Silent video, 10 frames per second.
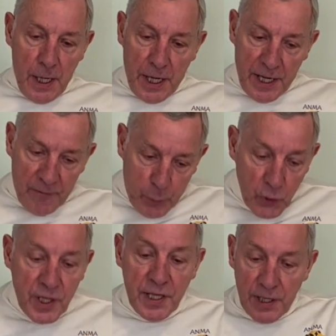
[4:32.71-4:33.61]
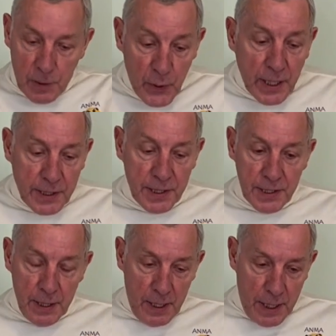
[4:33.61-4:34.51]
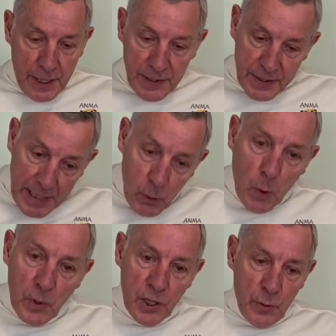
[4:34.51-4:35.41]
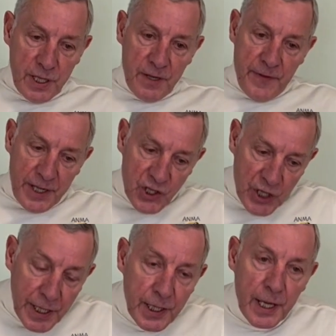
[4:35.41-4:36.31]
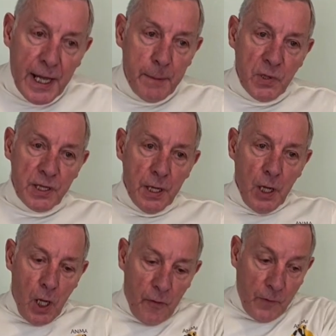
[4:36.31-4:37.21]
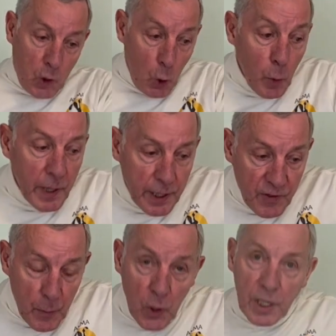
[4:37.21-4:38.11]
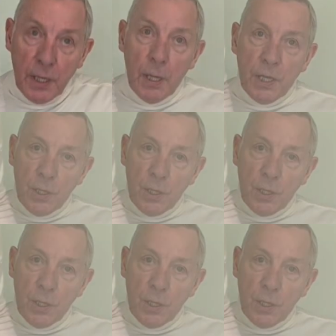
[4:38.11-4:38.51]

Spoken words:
and I've put this into the practice, and now what we're doing is a very gentle alignment of globally of the body.